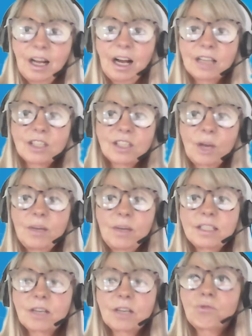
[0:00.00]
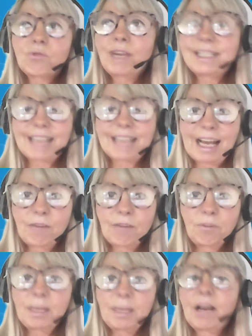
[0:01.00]
So it's a great day out
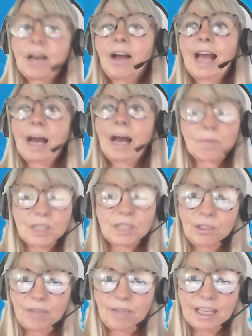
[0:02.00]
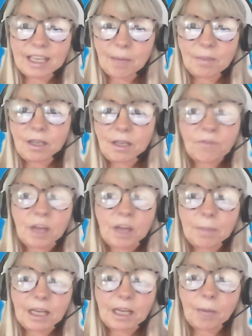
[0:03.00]
for me. I absolutely love
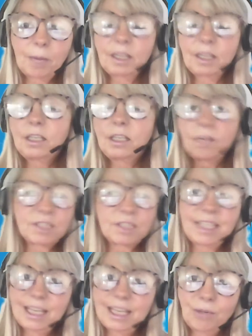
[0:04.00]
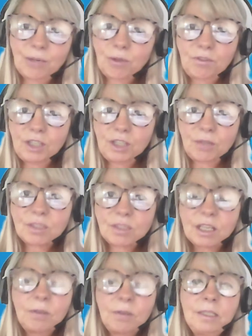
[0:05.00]
coming up, and I love seeing all of you.
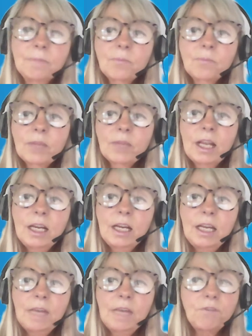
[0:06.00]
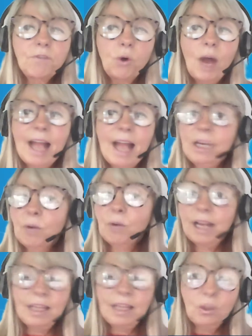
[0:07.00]
So if you're anywhere
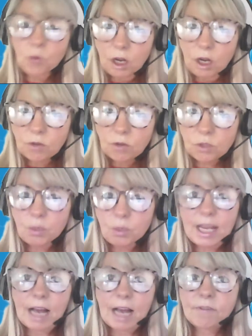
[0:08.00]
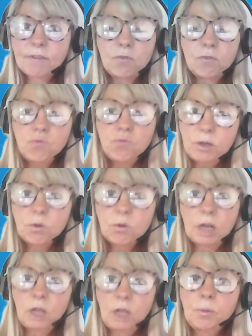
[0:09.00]
in the world, we have a real
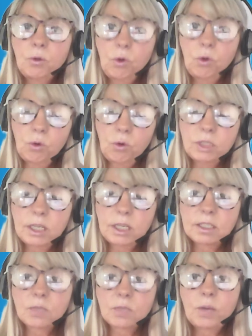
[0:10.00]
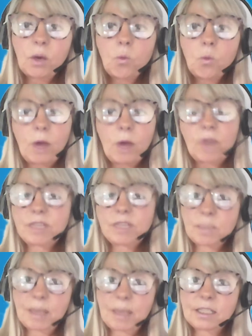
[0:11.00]
global audience. We are well
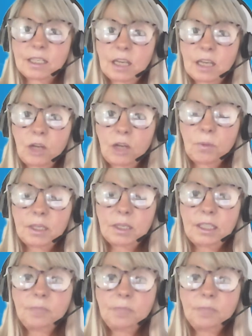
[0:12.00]
respected globally.